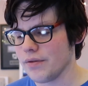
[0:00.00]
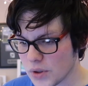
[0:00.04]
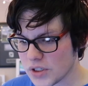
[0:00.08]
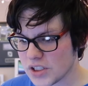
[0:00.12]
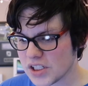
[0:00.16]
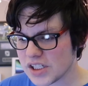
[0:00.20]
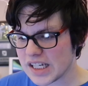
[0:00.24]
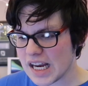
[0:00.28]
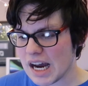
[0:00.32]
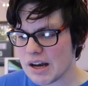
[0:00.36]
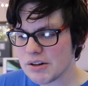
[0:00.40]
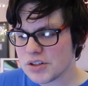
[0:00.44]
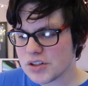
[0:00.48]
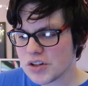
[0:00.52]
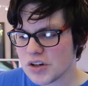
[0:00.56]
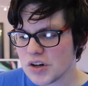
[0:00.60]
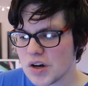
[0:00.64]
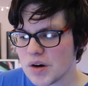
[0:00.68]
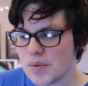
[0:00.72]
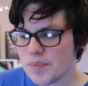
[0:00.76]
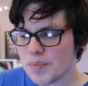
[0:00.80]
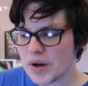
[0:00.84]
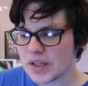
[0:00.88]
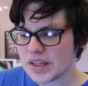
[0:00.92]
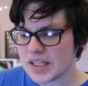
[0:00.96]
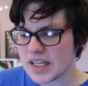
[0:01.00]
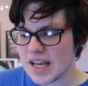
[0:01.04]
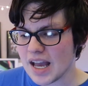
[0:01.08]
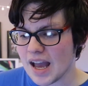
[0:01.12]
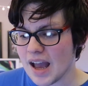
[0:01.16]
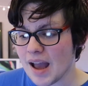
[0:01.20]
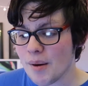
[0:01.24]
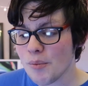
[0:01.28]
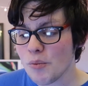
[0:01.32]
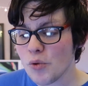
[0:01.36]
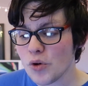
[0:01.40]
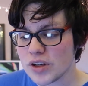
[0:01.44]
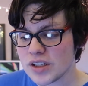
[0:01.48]
which sounds good, but the
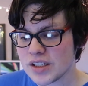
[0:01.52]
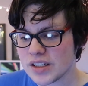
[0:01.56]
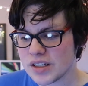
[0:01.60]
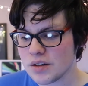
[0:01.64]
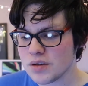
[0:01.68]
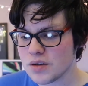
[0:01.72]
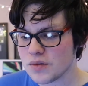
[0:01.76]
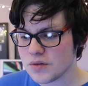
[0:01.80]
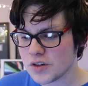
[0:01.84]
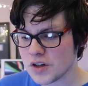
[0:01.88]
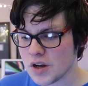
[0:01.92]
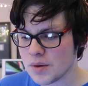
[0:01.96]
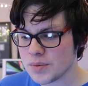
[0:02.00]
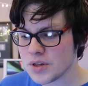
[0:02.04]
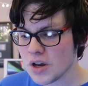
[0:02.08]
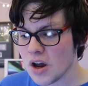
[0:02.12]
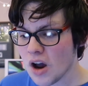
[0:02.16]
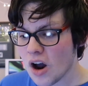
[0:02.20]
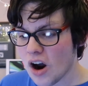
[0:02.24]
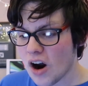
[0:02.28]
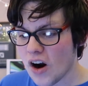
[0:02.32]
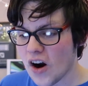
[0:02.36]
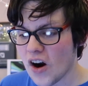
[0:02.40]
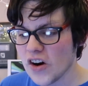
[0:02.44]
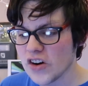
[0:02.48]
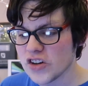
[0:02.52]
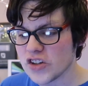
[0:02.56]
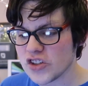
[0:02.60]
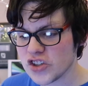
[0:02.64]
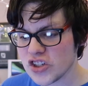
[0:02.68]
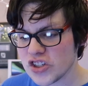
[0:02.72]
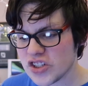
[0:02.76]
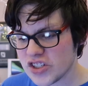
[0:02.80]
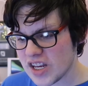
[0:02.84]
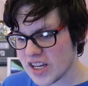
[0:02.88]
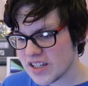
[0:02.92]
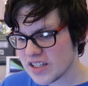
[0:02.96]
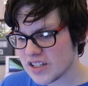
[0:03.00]
M1 series of chips are
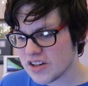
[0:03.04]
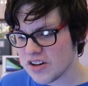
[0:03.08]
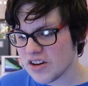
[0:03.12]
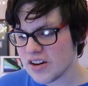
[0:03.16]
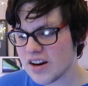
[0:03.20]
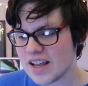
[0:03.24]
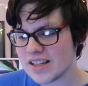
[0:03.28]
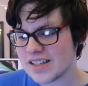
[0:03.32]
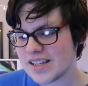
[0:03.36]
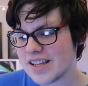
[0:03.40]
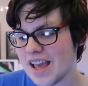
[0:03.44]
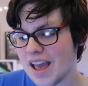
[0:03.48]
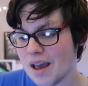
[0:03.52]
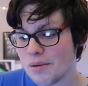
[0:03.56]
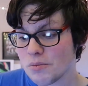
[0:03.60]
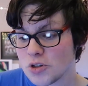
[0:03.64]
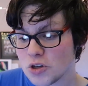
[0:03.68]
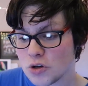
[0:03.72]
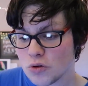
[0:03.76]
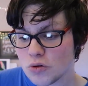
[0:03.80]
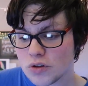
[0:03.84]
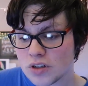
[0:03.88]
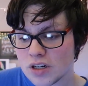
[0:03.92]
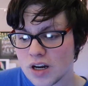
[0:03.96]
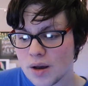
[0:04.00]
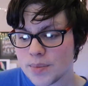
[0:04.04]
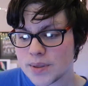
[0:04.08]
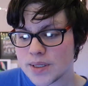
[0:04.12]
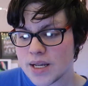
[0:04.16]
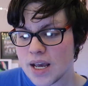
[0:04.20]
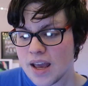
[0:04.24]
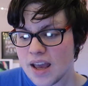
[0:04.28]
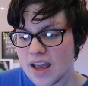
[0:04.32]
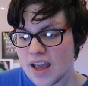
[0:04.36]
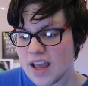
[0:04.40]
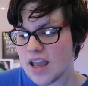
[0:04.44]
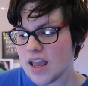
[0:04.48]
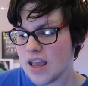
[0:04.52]
just as good as the M2 chips,
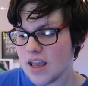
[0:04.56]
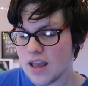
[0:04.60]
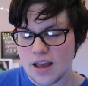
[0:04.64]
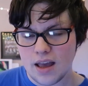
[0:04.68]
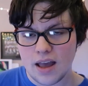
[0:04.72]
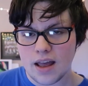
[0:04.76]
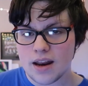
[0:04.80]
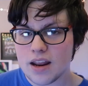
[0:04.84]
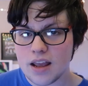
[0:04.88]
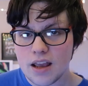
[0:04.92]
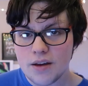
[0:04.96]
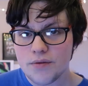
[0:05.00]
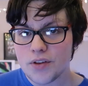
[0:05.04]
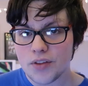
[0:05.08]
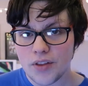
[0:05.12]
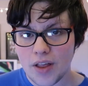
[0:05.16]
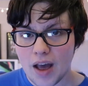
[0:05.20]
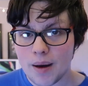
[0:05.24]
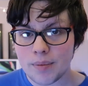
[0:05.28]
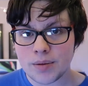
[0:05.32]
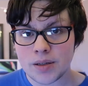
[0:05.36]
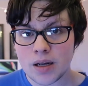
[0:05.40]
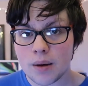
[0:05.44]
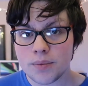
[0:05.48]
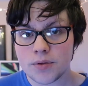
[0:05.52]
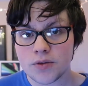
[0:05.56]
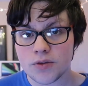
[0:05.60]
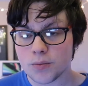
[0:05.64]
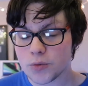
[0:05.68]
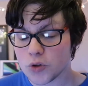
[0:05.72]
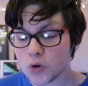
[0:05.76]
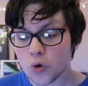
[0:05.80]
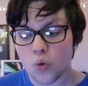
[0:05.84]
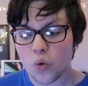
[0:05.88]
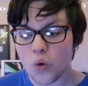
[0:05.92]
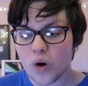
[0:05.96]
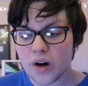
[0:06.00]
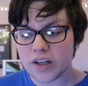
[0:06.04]
and even laptops from
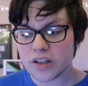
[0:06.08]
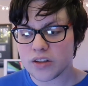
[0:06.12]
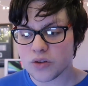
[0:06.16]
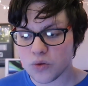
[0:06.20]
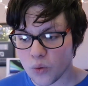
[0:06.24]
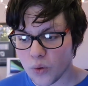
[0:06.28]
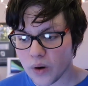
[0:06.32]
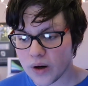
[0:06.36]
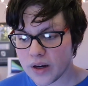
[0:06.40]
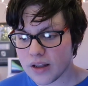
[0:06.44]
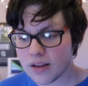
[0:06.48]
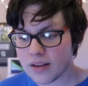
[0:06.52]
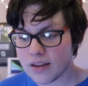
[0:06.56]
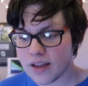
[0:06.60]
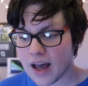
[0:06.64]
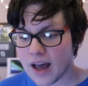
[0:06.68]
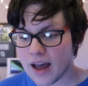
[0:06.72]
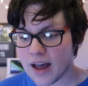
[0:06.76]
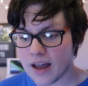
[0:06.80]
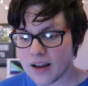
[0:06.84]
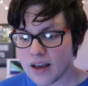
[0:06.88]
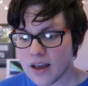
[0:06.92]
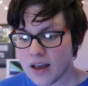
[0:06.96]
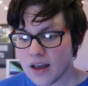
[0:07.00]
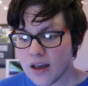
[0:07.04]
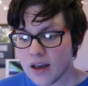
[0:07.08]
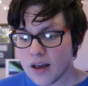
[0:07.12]
2020 that